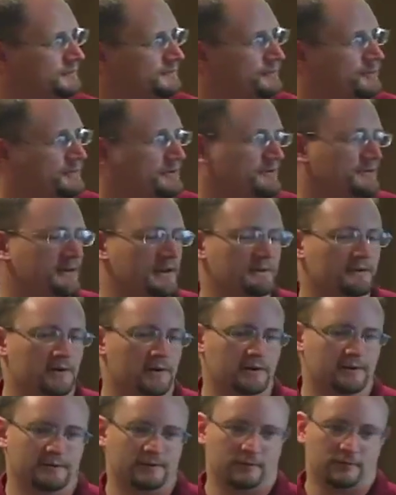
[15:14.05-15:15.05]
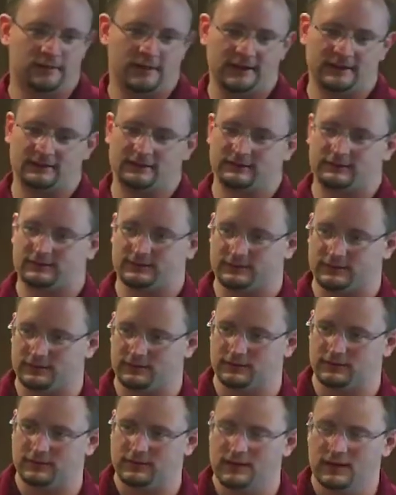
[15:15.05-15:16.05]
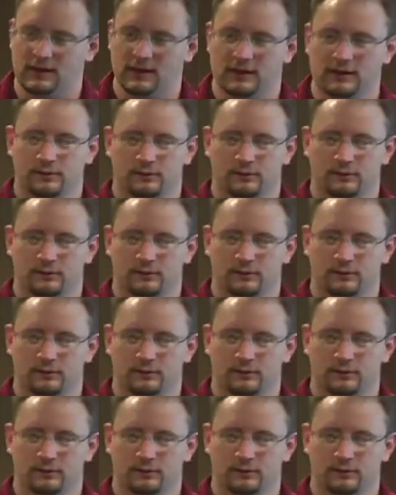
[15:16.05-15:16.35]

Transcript: before the safeguard is in place is the total.